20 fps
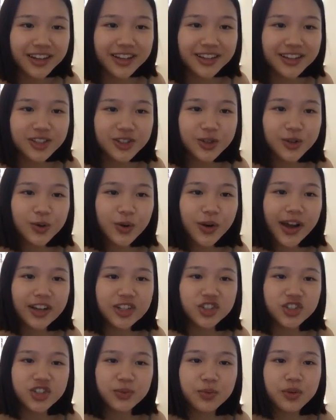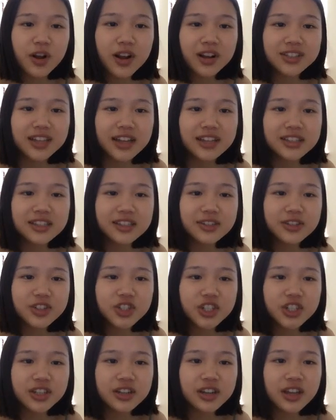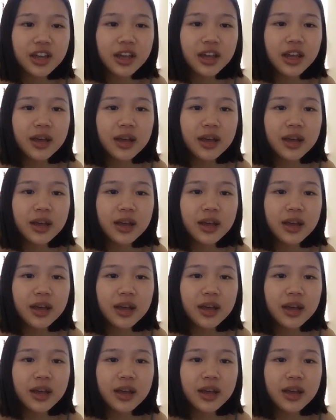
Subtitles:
into hydrogen peroxide solution,